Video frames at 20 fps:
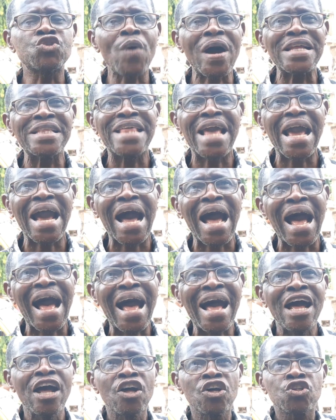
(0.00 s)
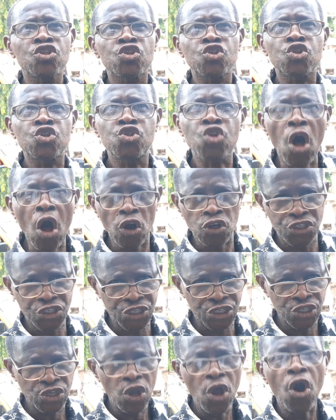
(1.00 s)
is why they are
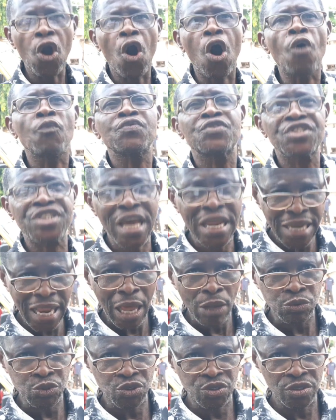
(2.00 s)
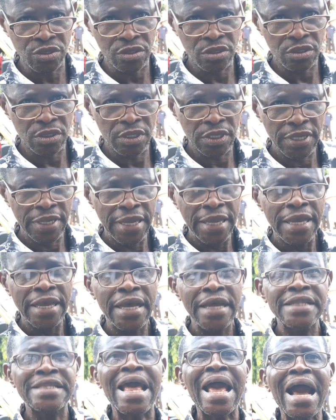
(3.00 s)
dogs of sellout.
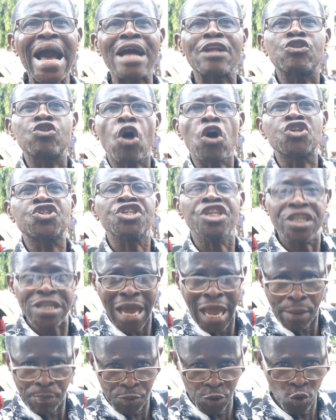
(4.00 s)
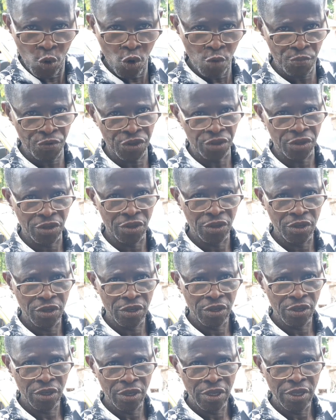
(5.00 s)
They are dogs in IPOB
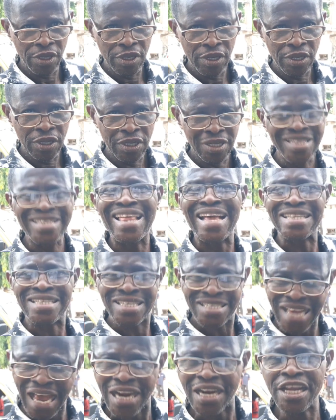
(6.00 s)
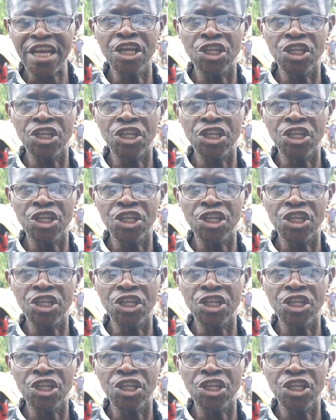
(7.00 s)
that sell